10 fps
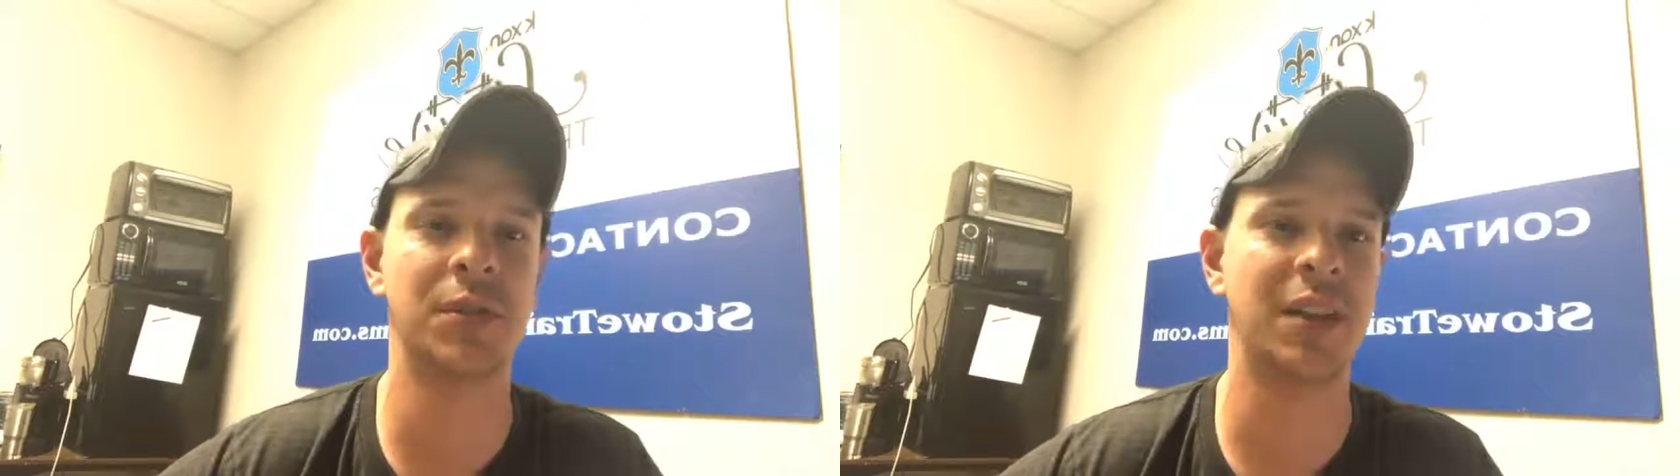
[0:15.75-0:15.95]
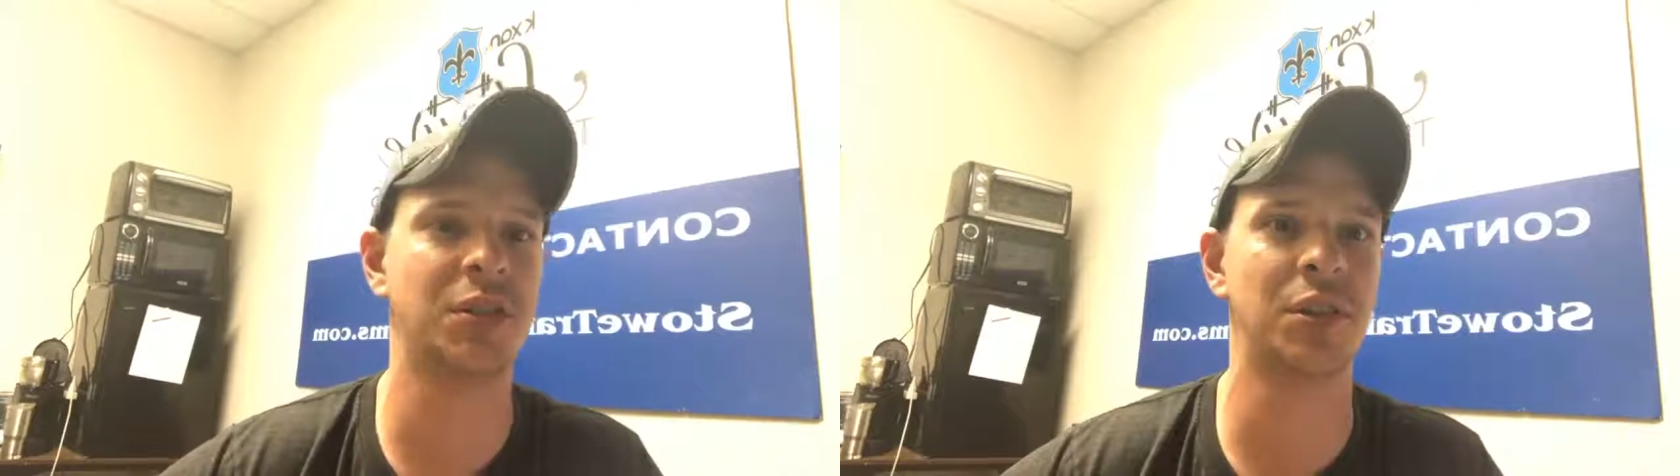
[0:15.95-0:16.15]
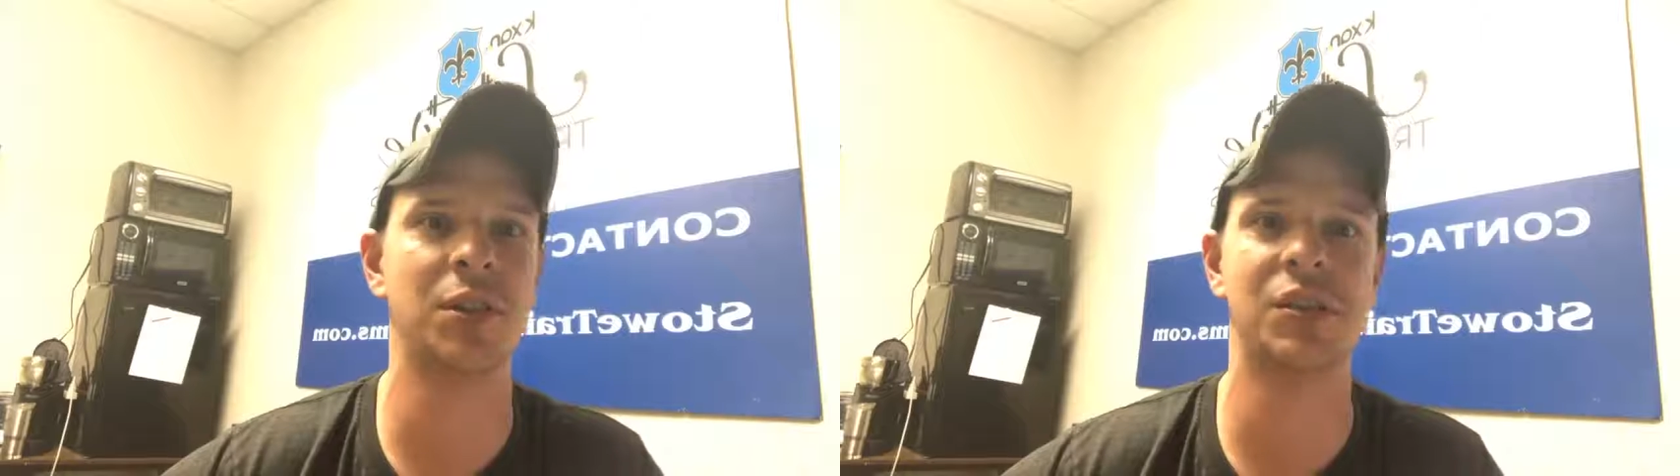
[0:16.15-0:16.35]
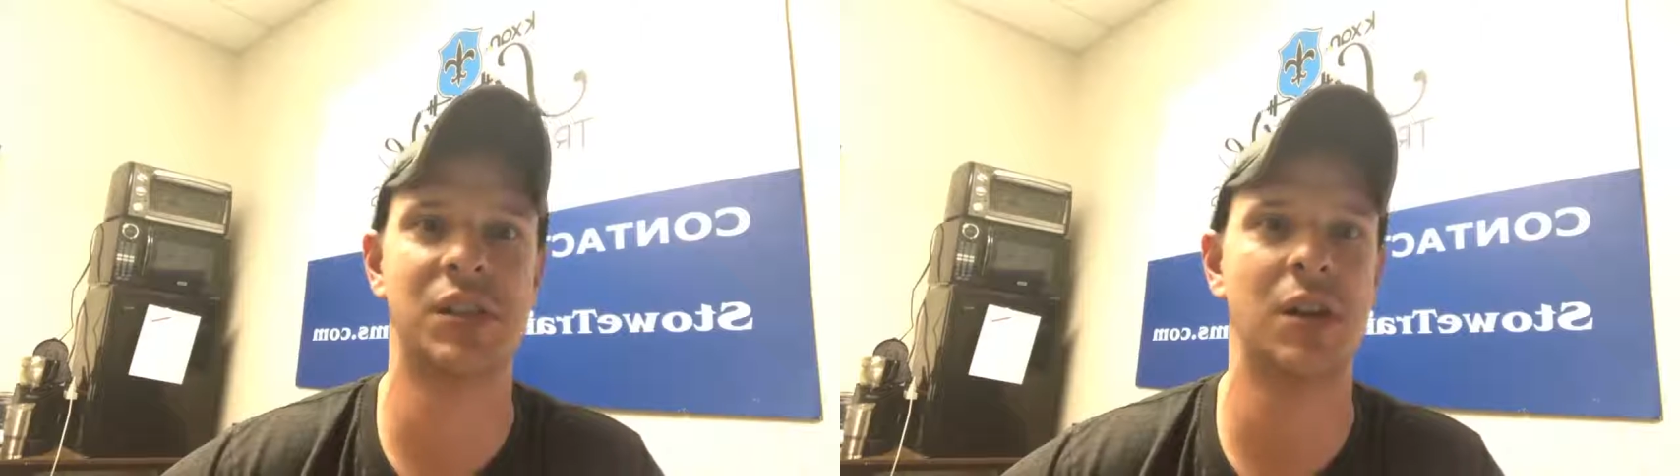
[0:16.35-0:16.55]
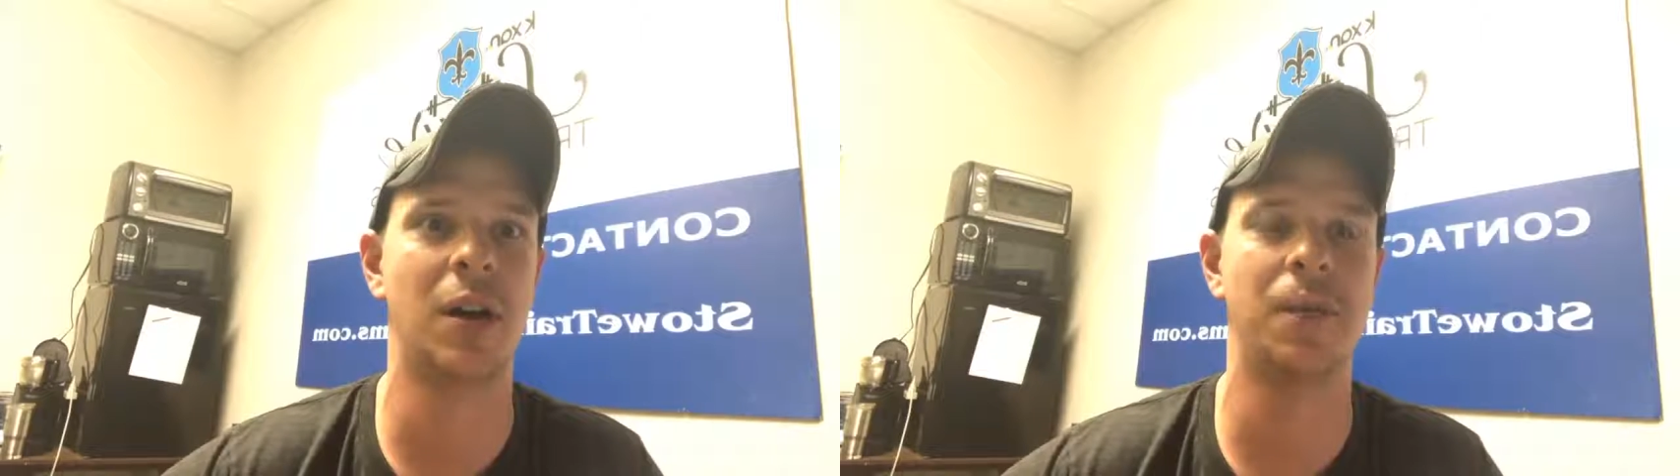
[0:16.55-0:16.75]
yes or no
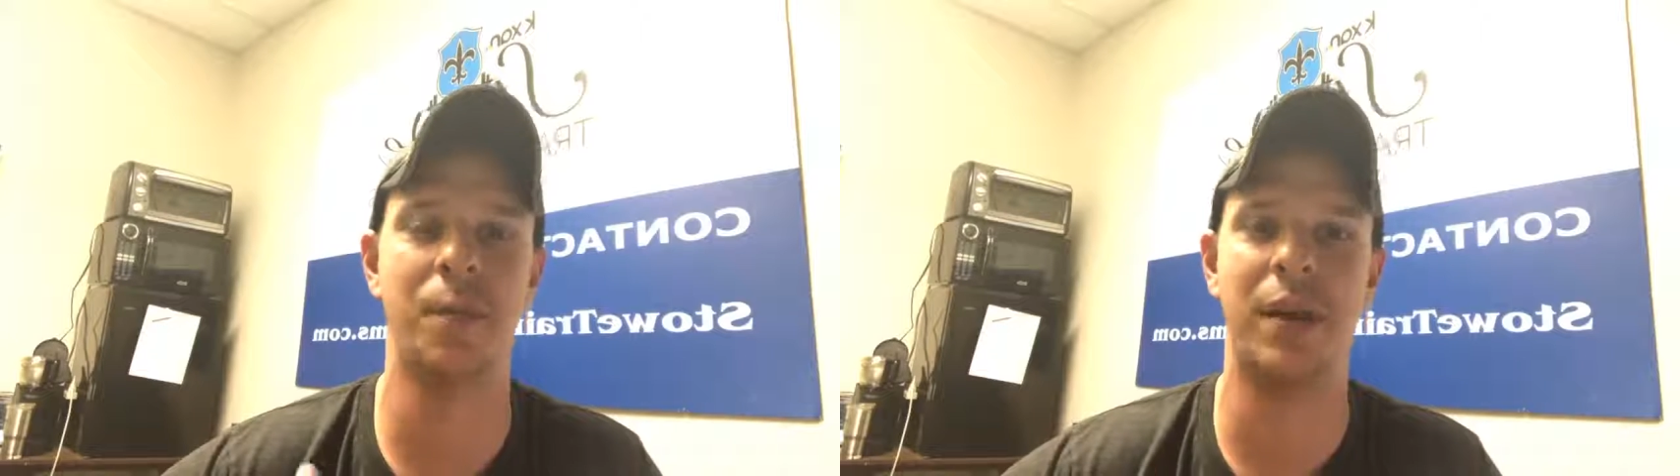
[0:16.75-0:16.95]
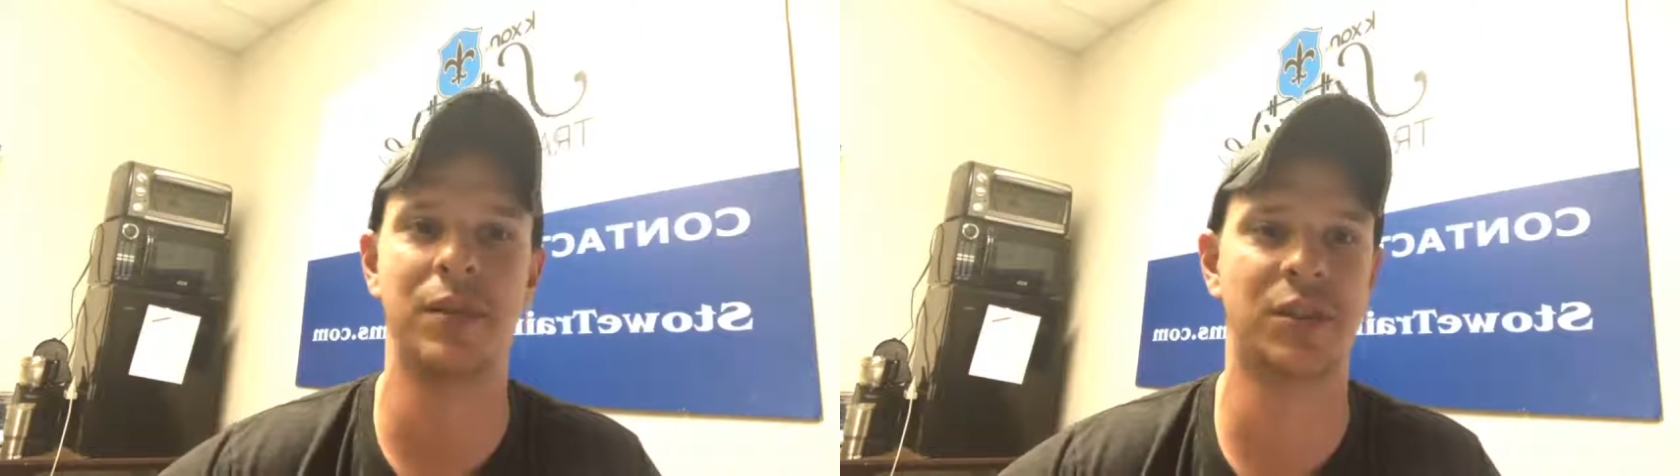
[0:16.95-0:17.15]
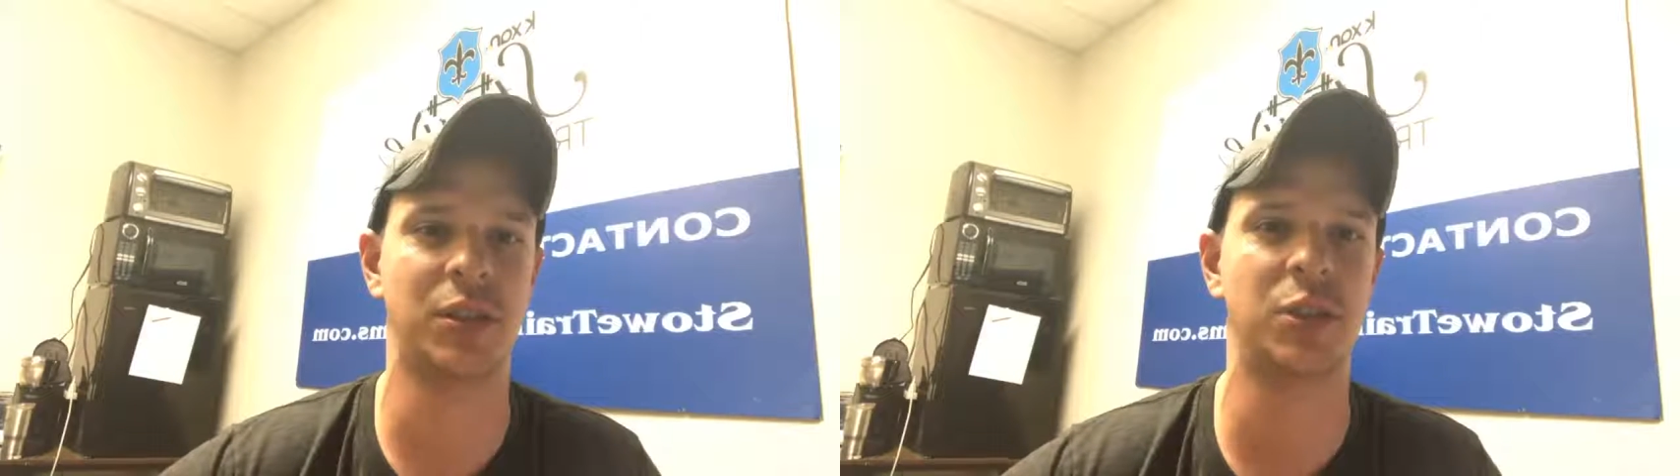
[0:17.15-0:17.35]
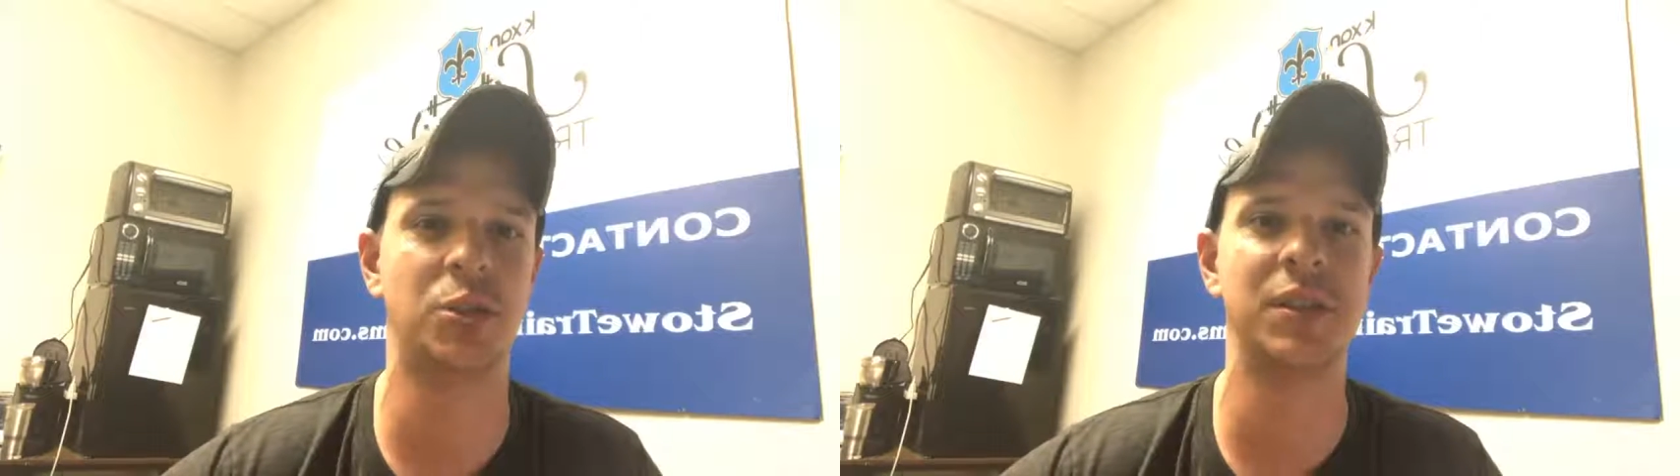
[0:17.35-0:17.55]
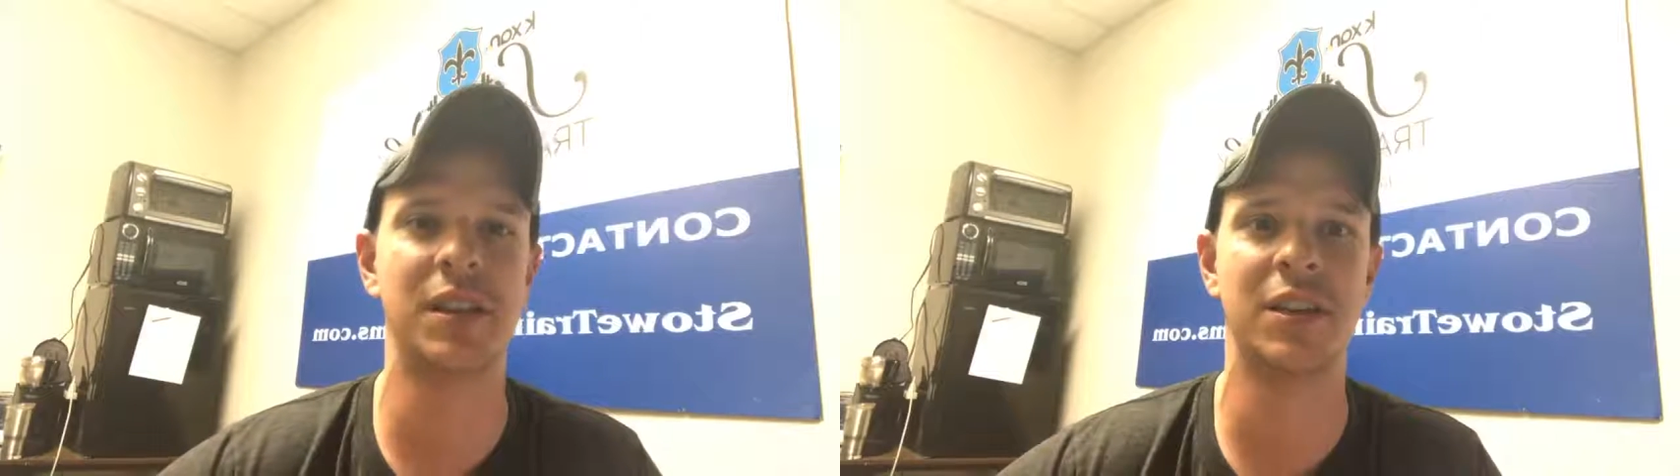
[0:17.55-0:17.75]
stuff about surgeries,